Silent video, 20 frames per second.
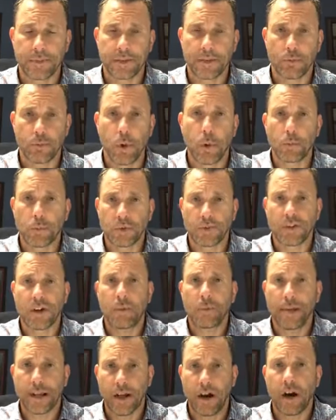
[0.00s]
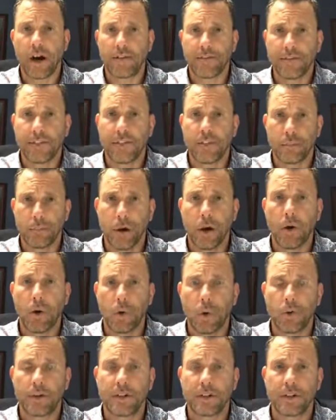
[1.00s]
The rope was coming off the
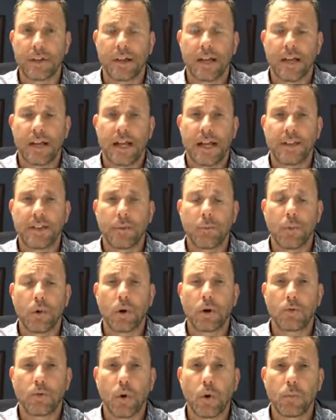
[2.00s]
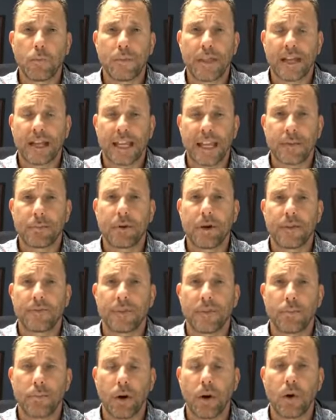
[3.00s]
boat. And the more rope that came
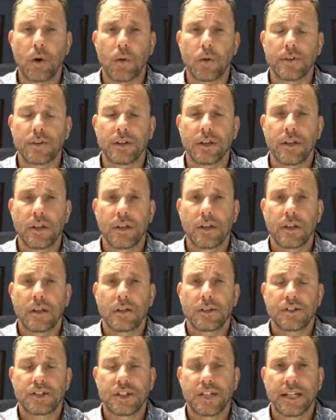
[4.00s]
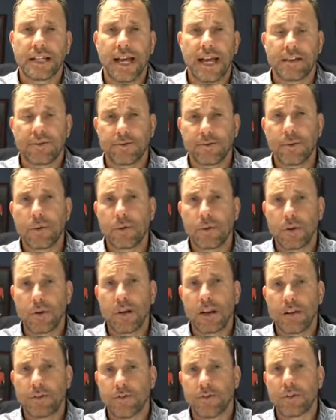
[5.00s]
off the boat, she got
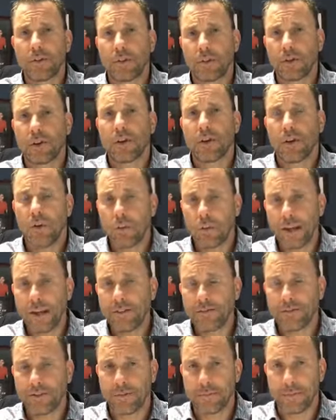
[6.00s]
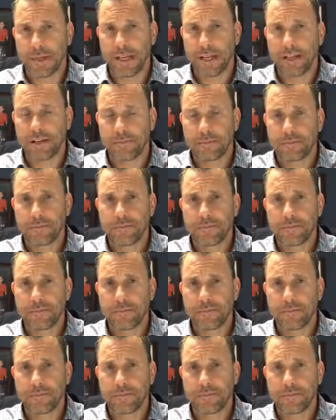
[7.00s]
further and further away from me.